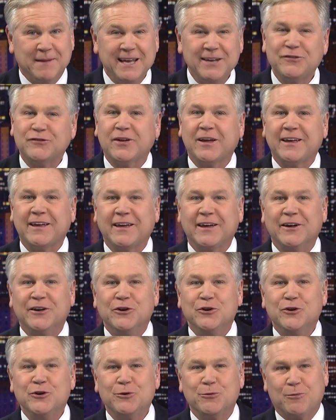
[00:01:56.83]
He's taking a
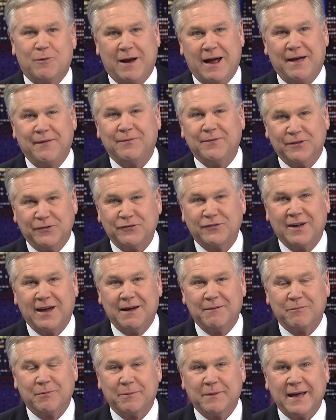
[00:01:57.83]
new route this
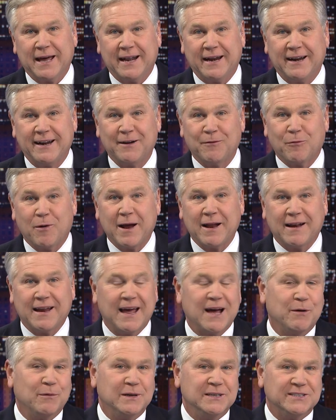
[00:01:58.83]
time from Canada. Right
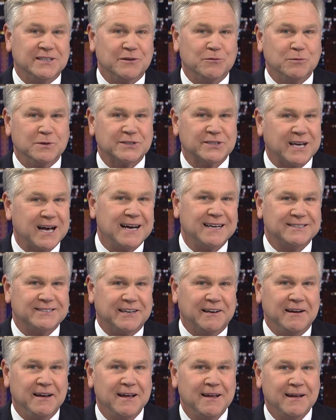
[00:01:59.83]
now, he's in
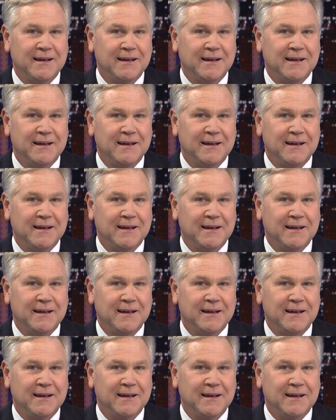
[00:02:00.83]
Wisconsin.